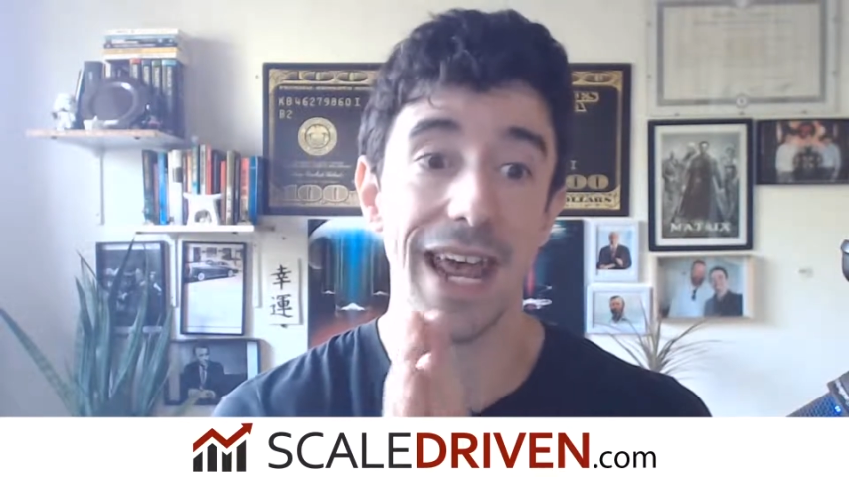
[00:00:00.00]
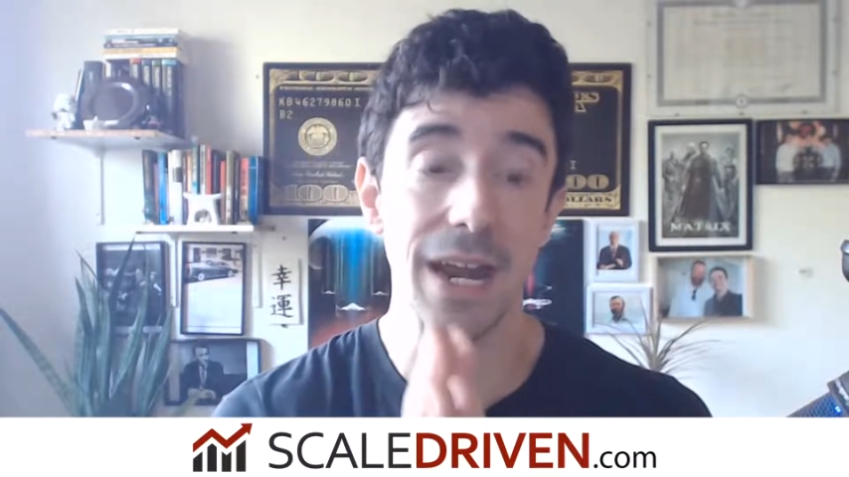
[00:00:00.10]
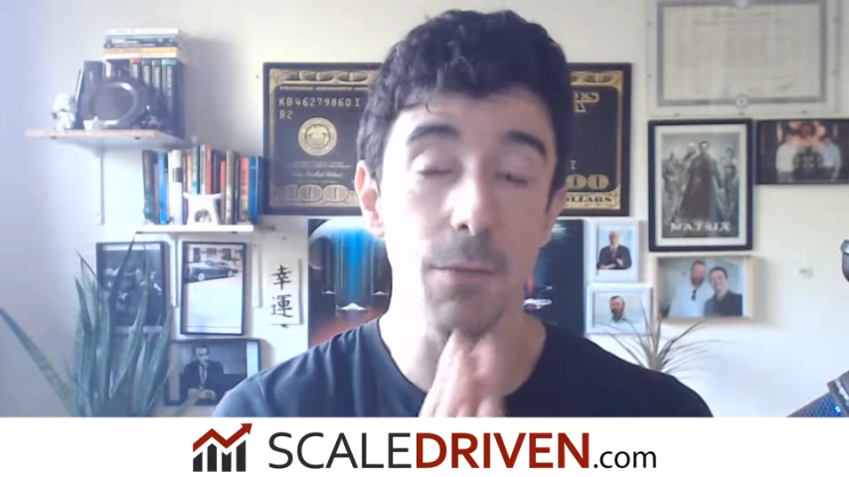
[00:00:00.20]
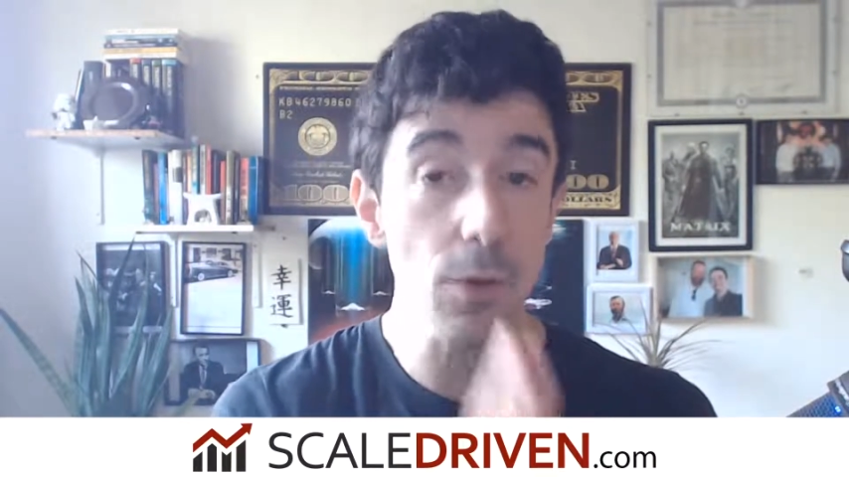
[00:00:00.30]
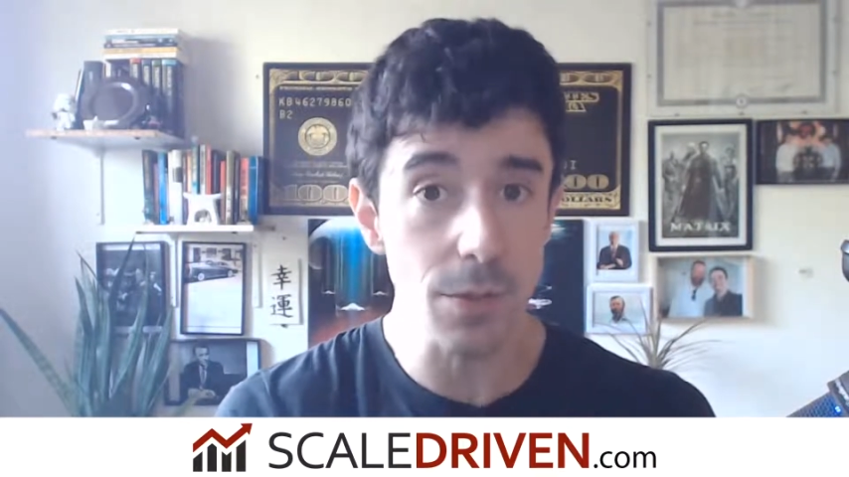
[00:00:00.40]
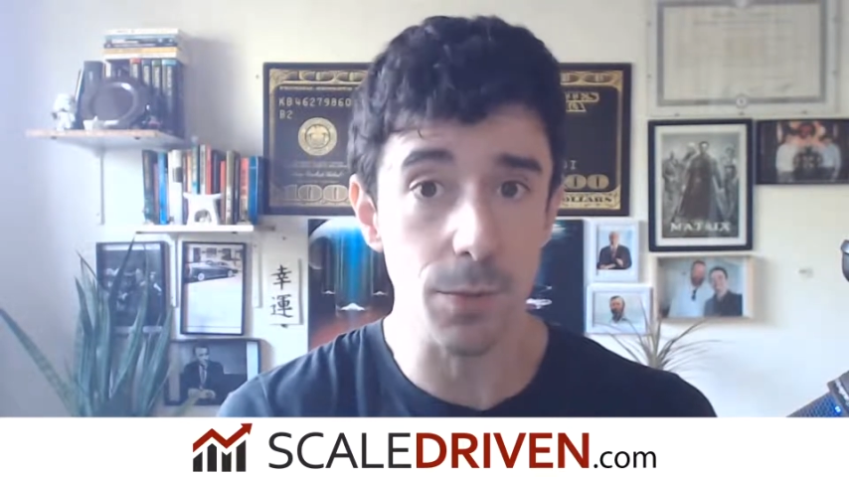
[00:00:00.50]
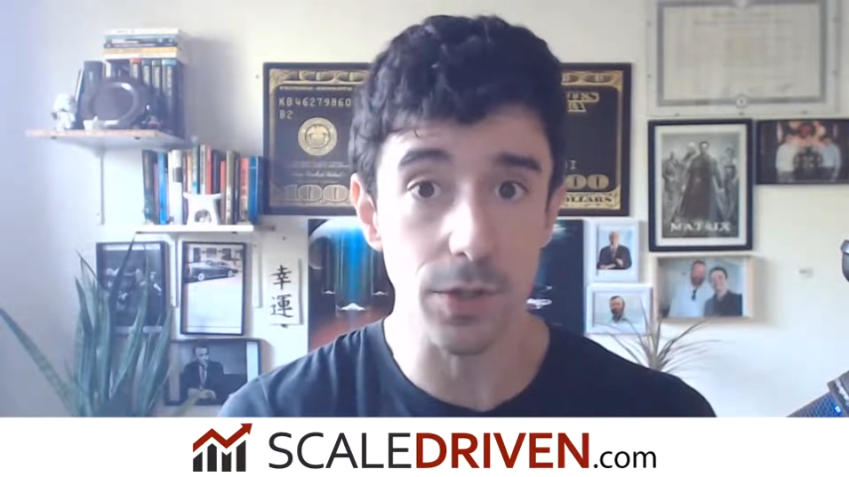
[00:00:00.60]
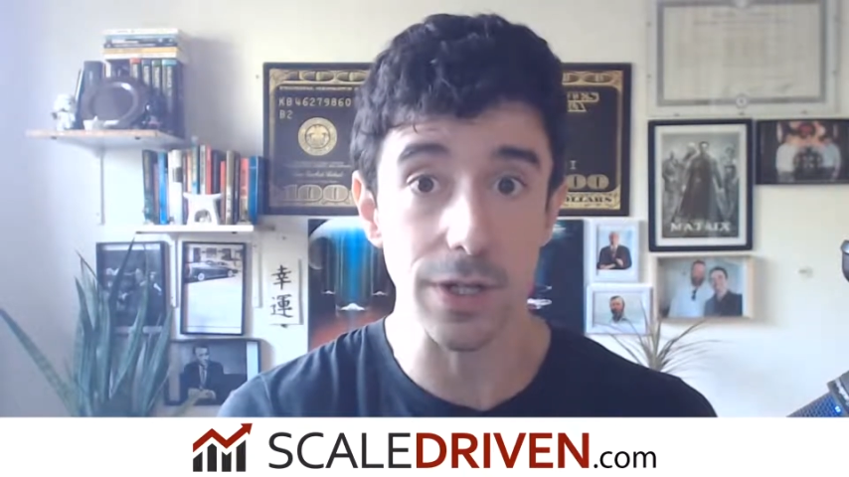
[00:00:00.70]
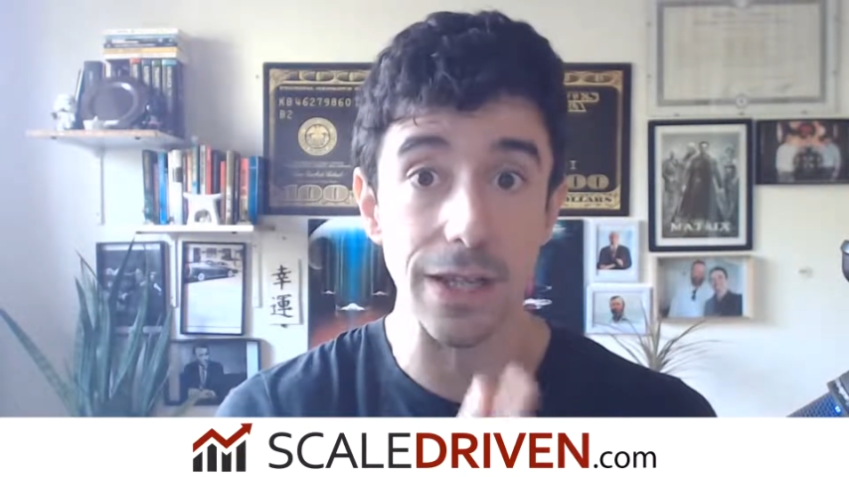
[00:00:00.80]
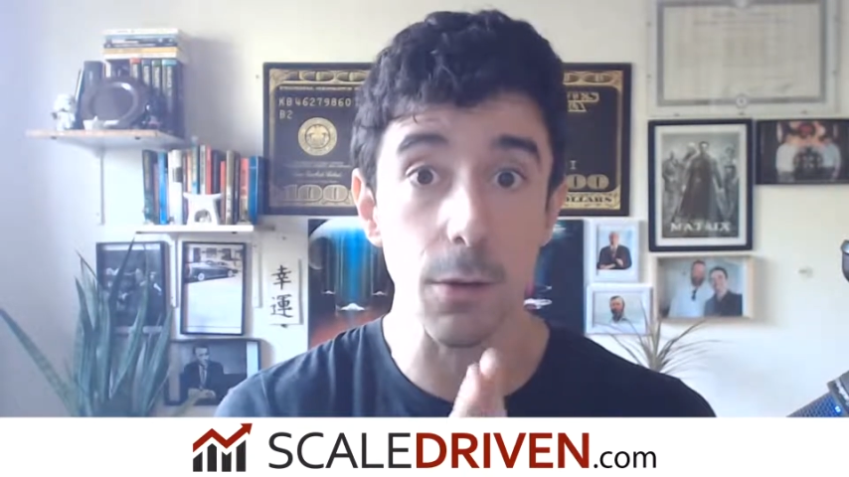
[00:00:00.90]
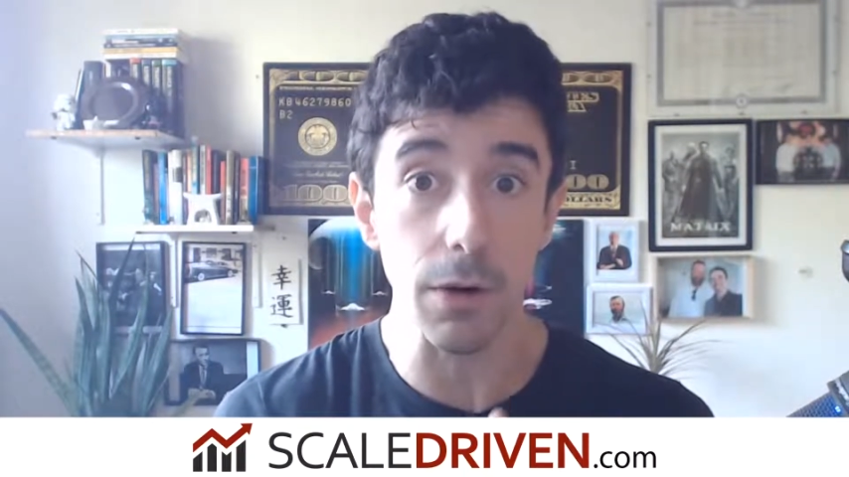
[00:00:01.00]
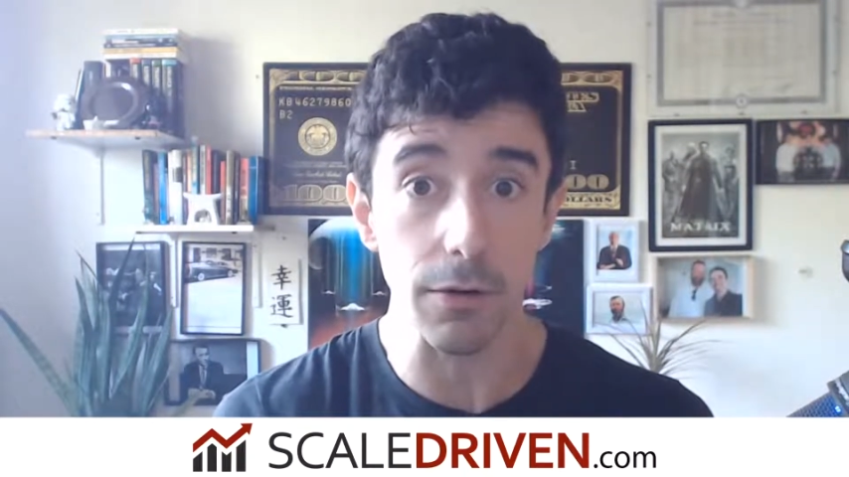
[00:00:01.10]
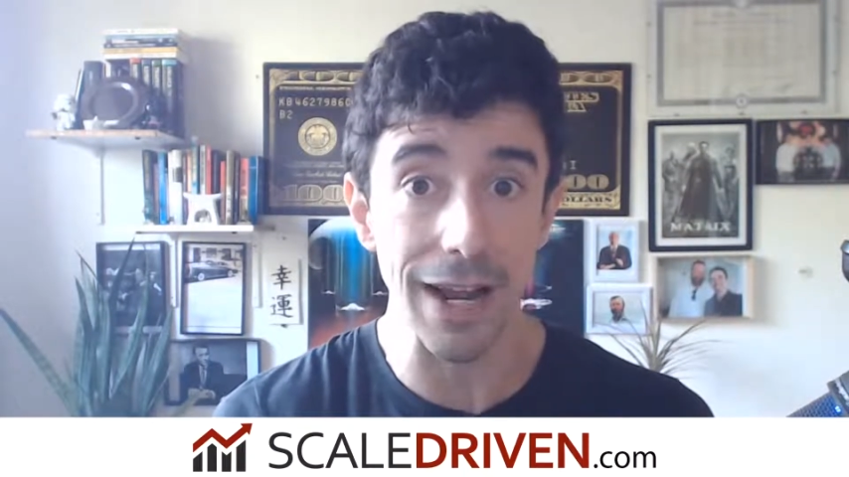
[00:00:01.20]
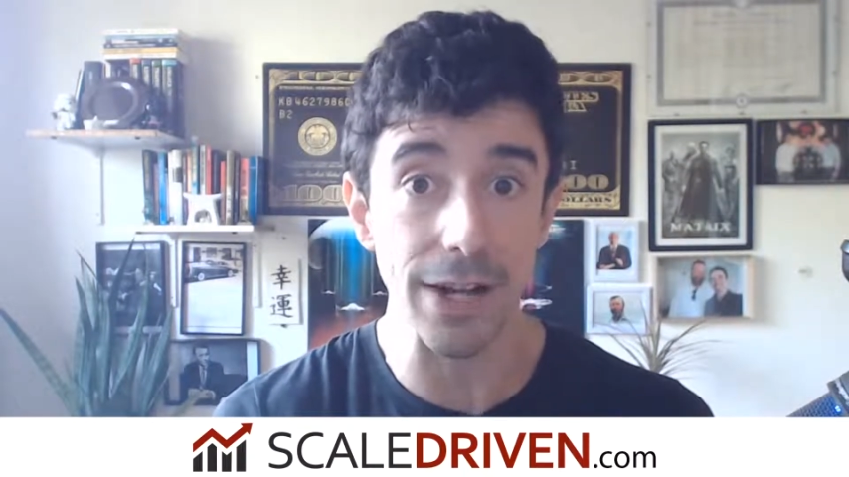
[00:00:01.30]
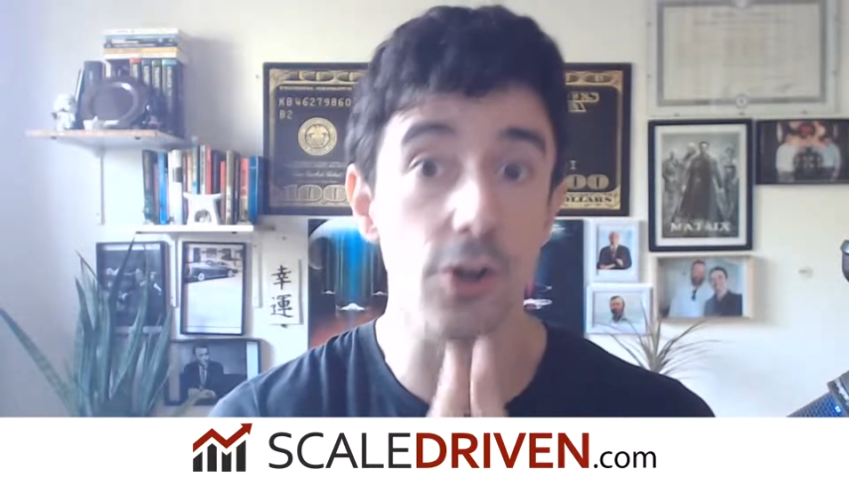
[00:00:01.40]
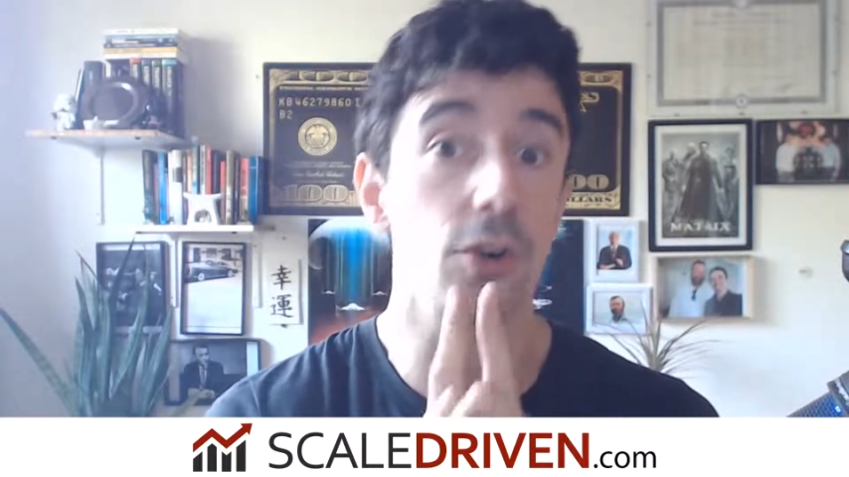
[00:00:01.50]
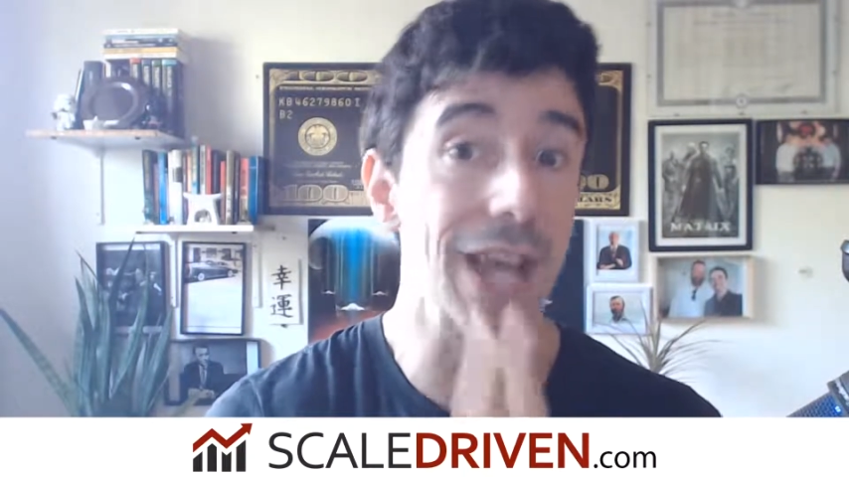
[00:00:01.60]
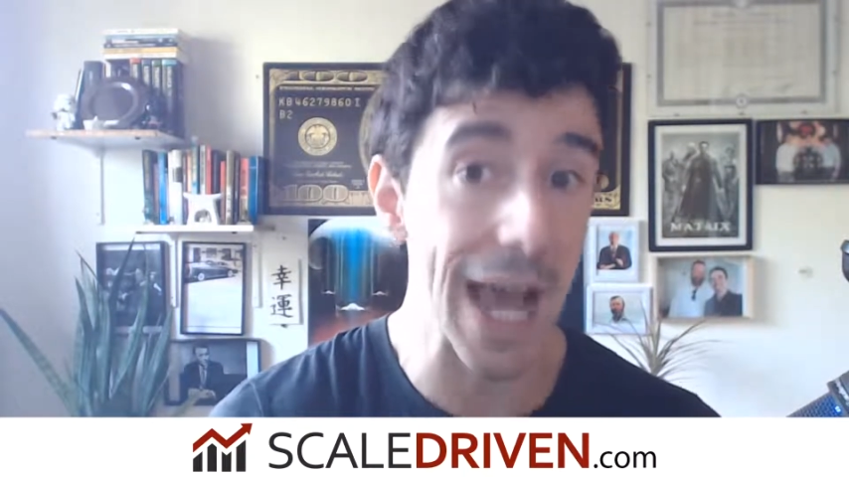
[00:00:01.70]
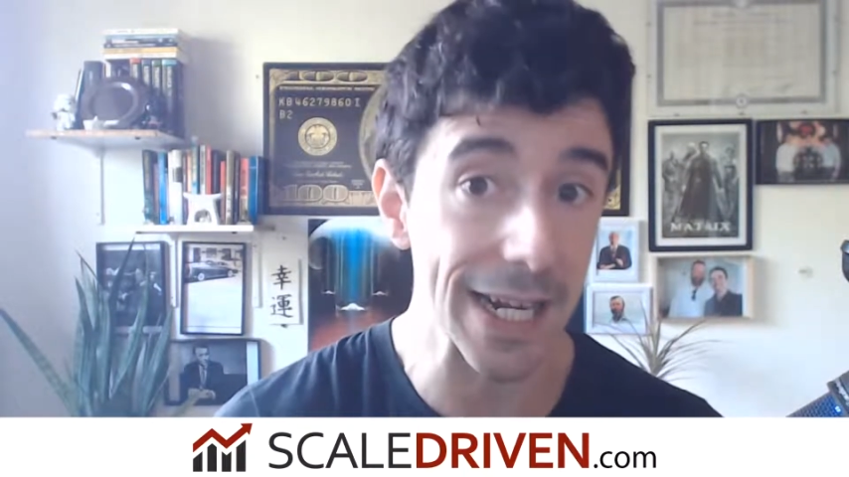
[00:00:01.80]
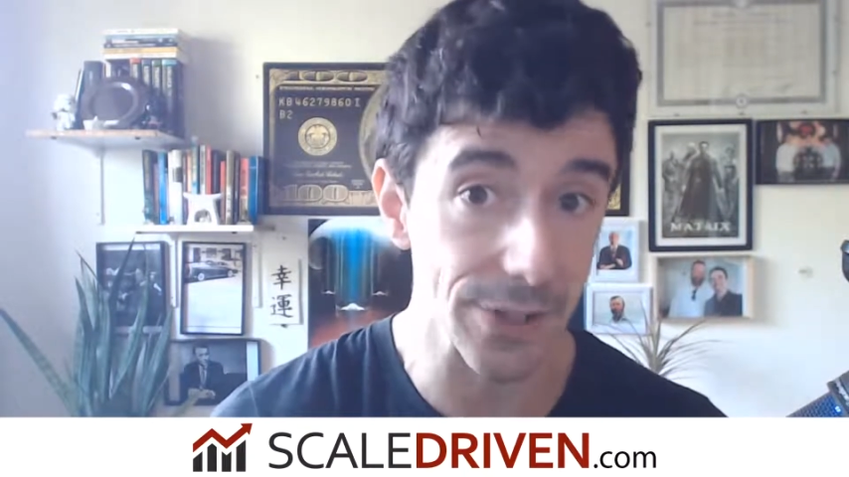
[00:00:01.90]
And most importantly, they were relaying on
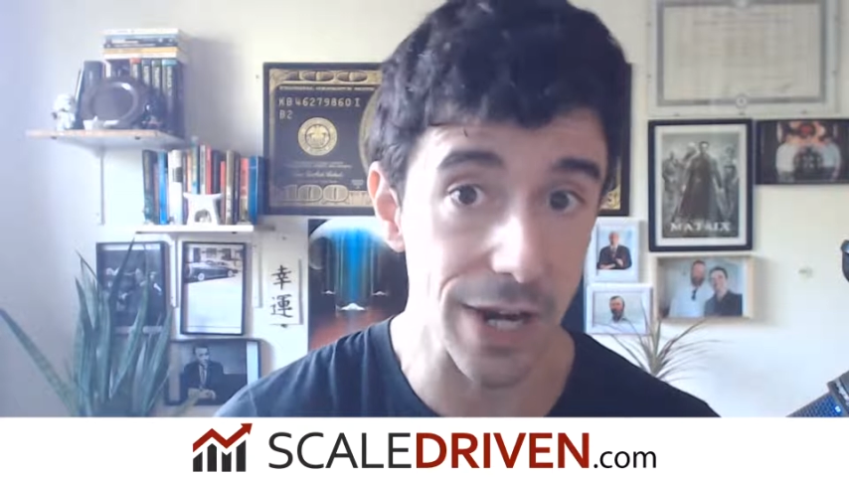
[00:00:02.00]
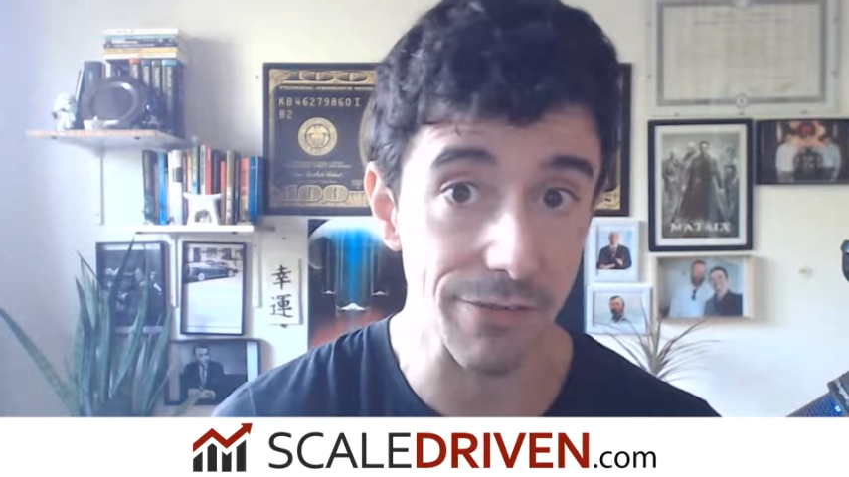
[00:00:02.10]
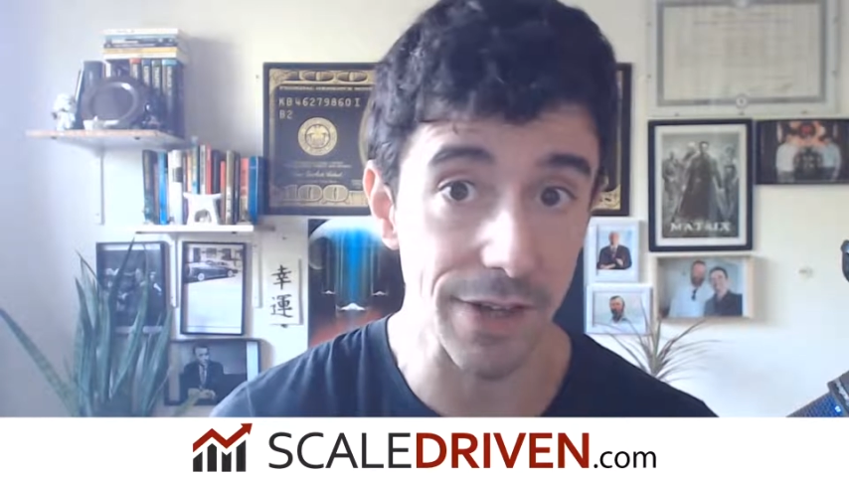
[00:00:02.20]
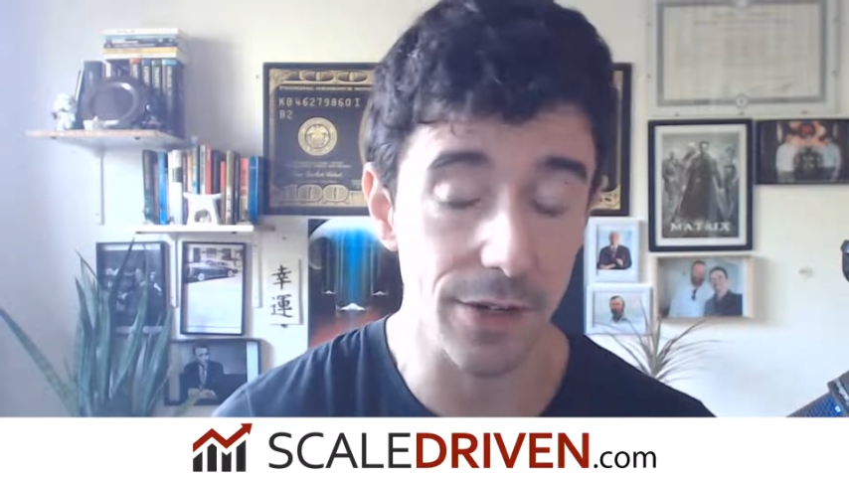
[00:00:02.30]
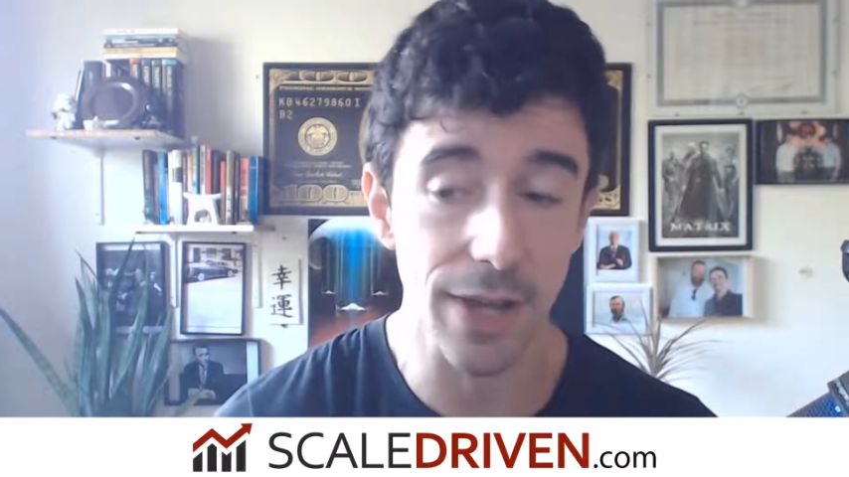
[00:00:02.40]
organic traffic.